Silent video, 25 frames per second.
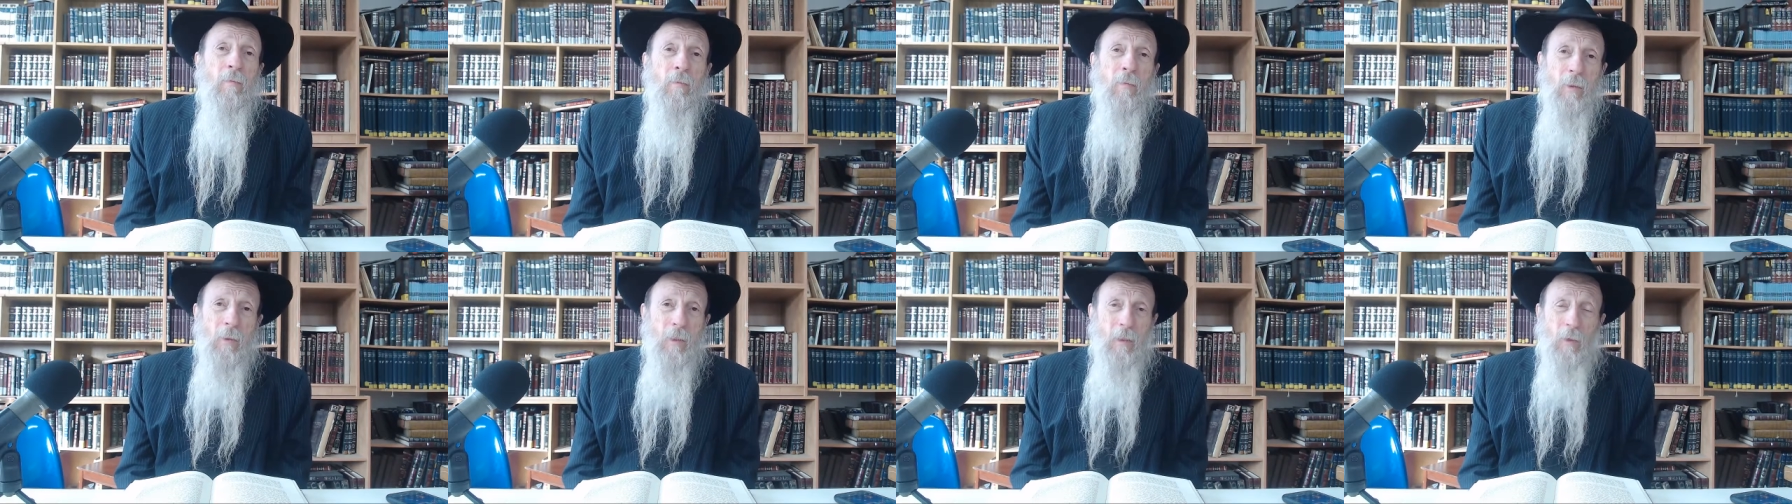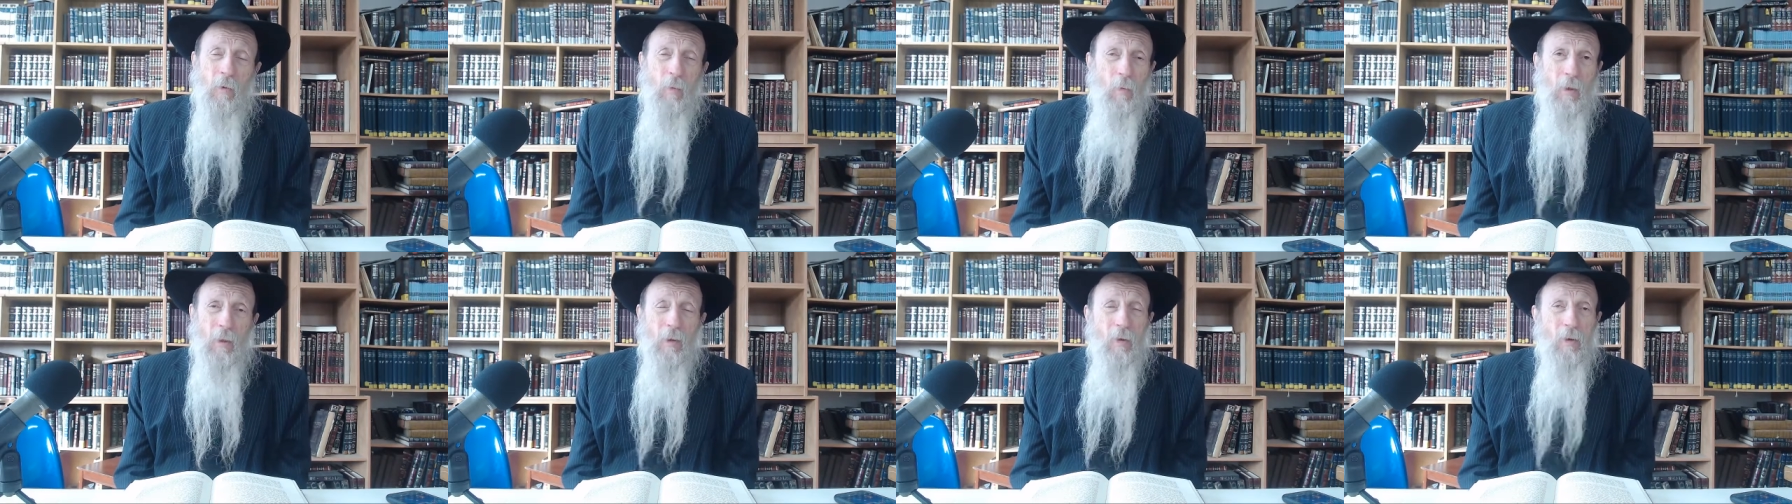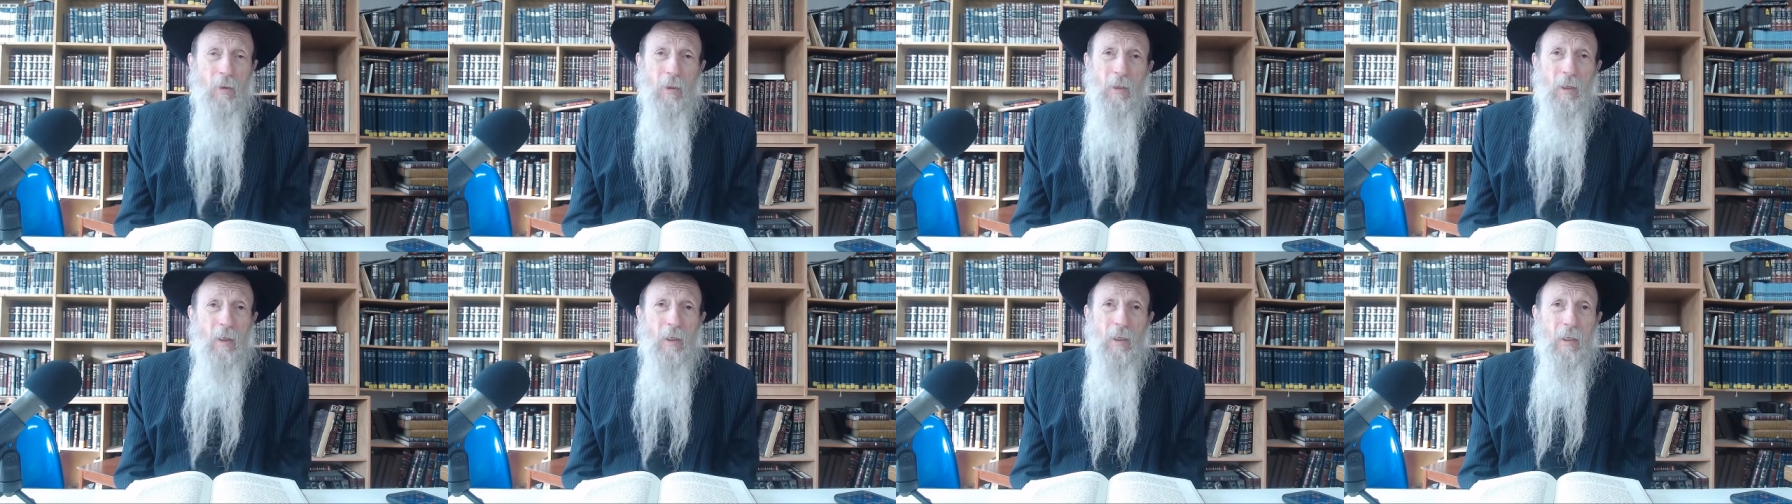He didn't want to
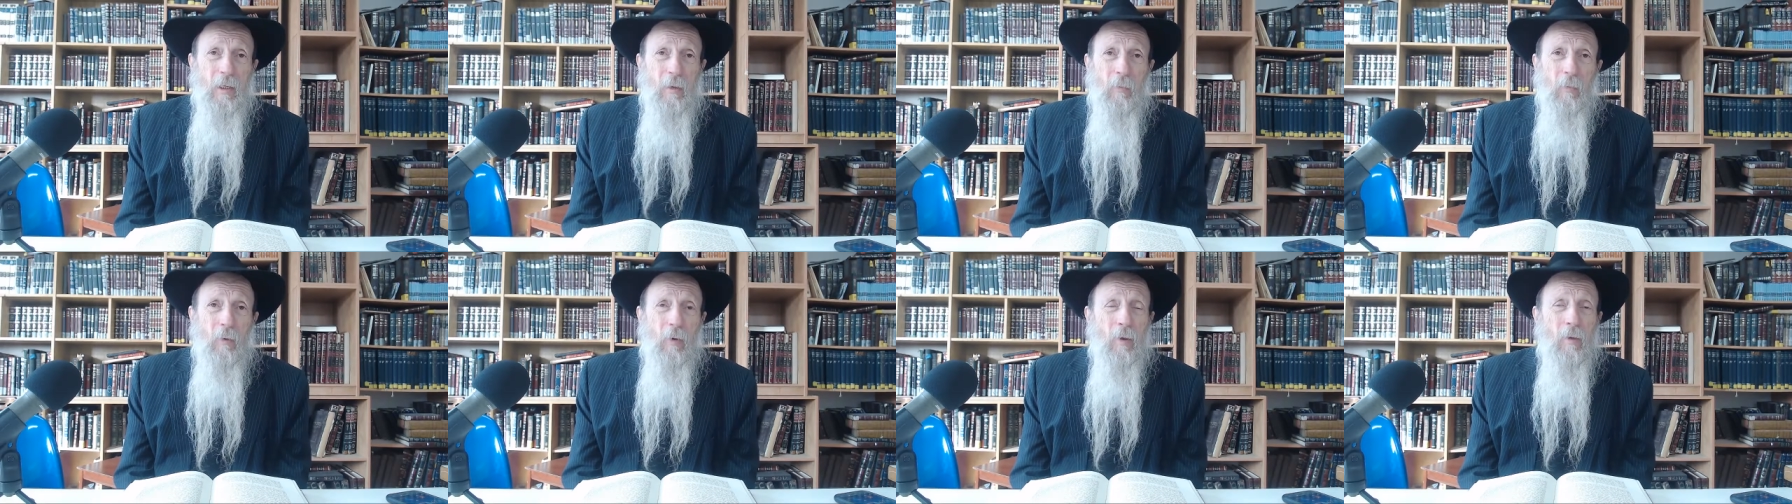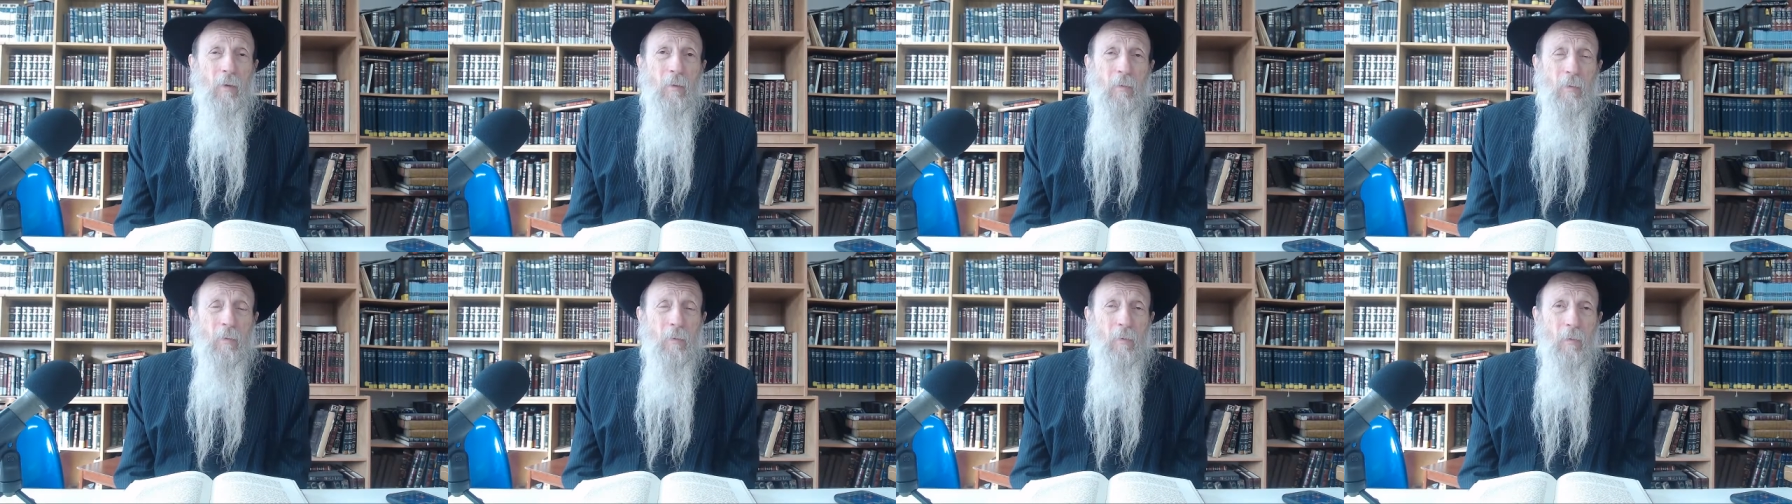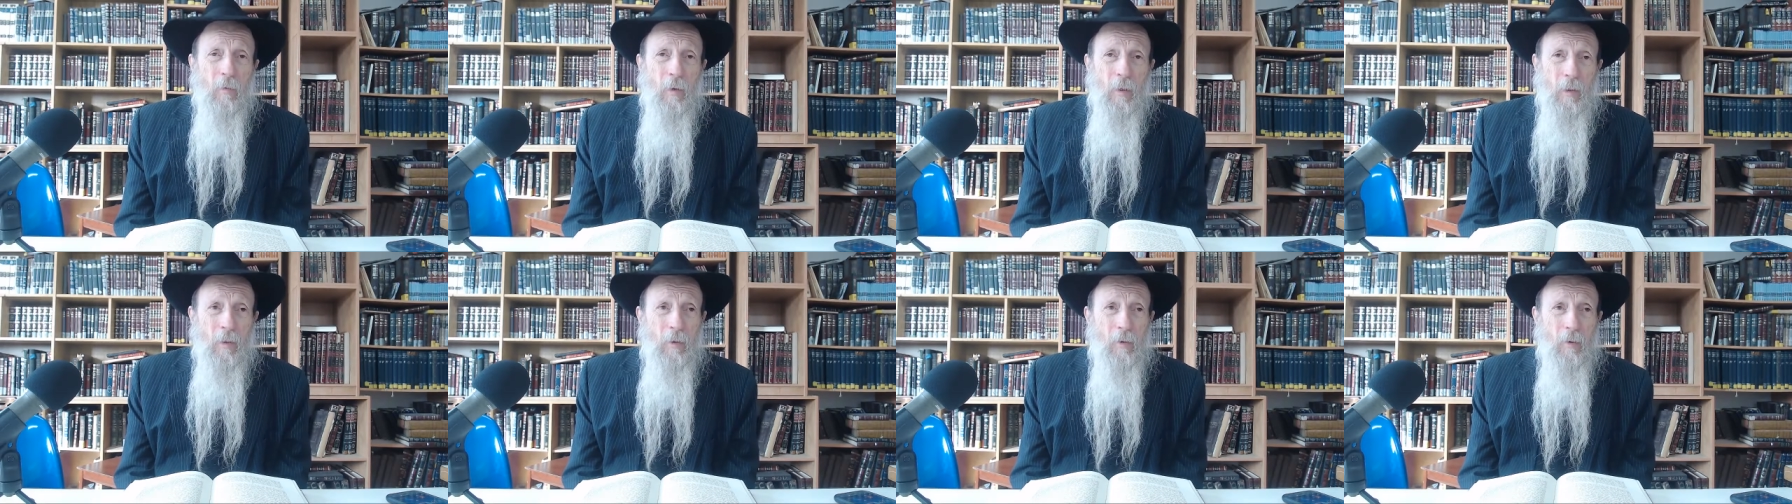look young anymore.
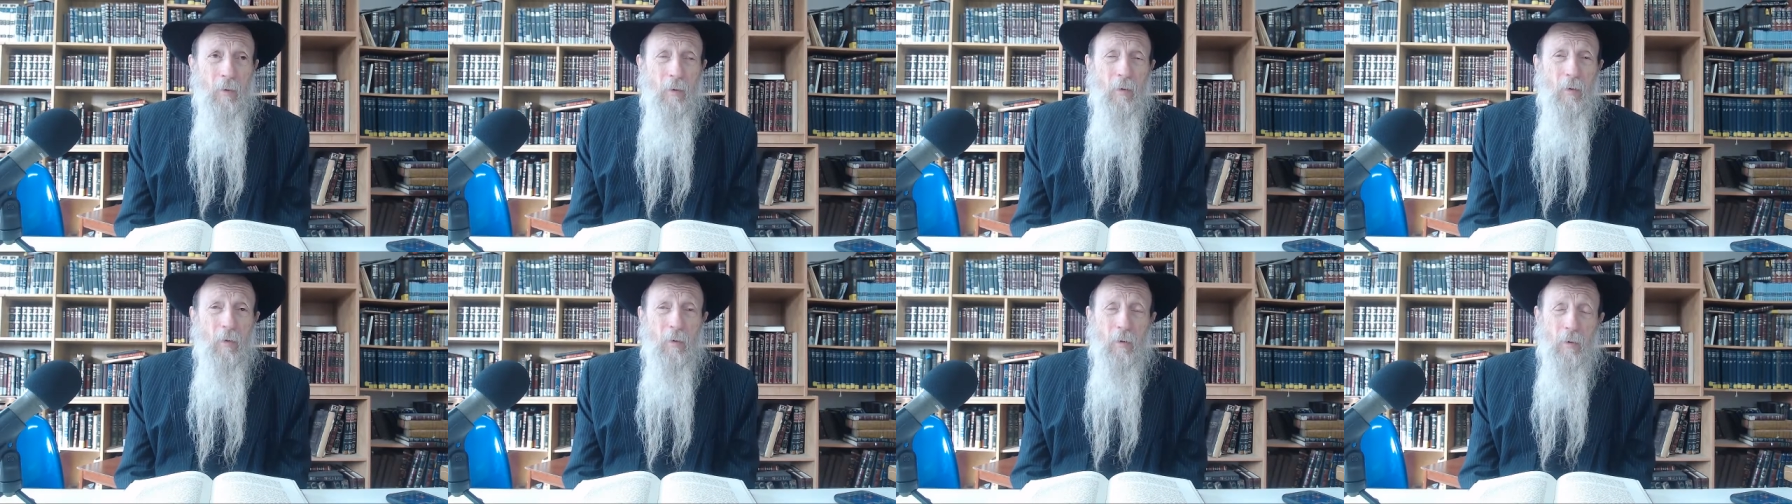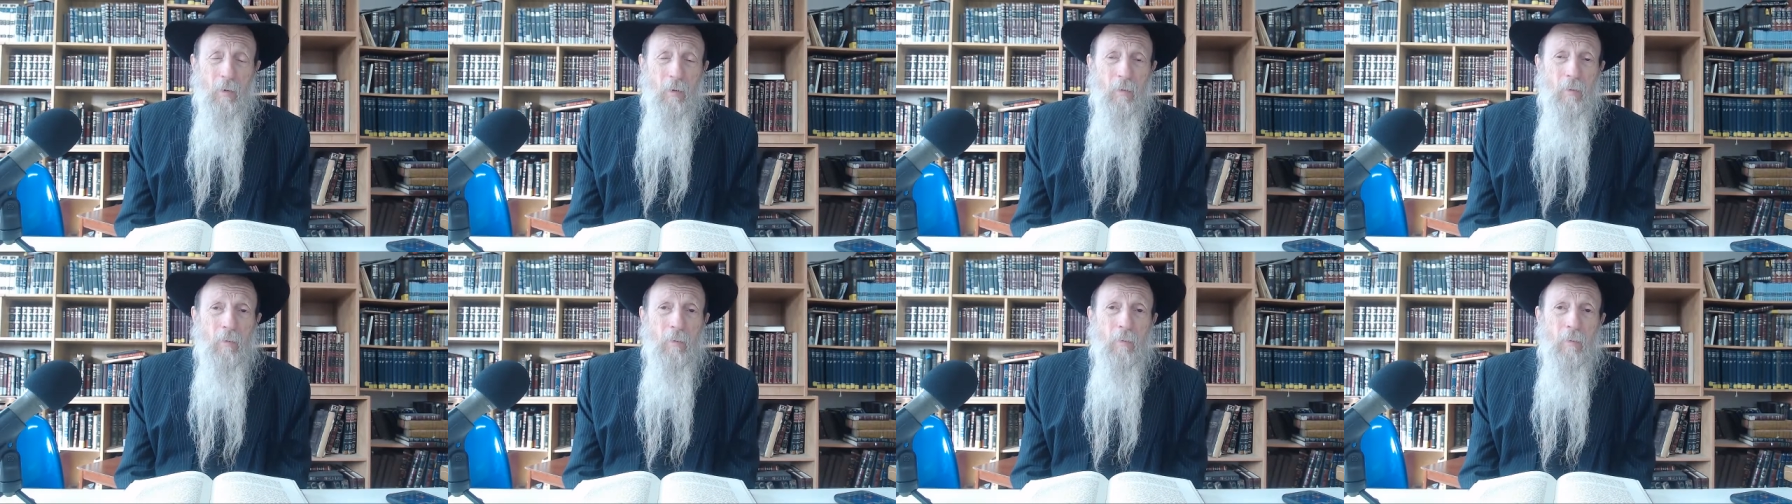Wanted to look old.